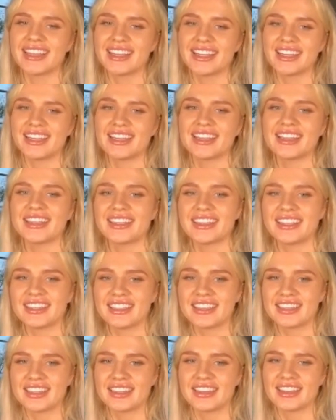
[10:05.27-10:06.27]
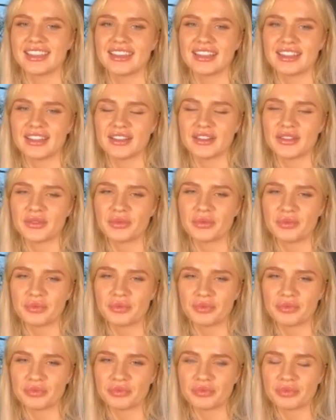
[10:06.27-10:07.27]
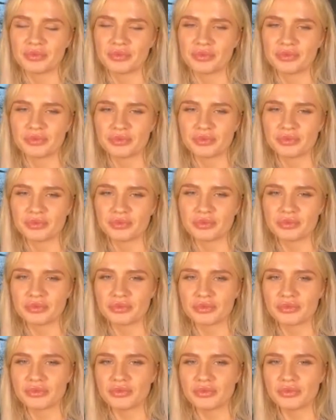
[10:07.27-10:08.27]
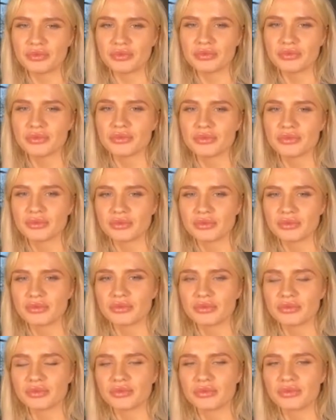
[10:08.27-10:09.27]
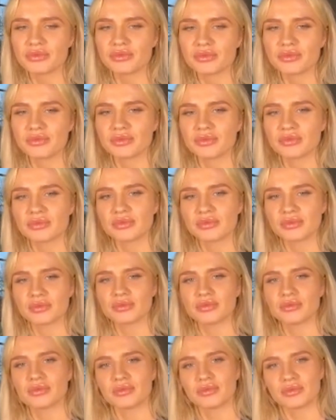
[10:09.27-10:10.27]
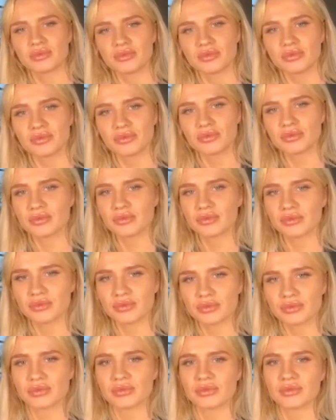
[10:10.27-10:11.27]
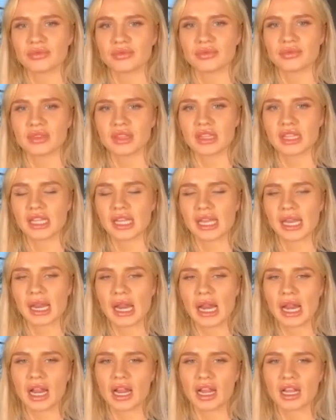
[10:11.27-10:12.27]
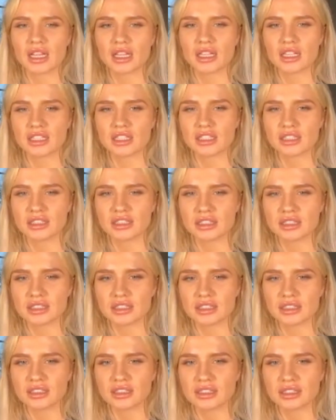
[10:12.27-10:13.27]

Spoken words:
(silent)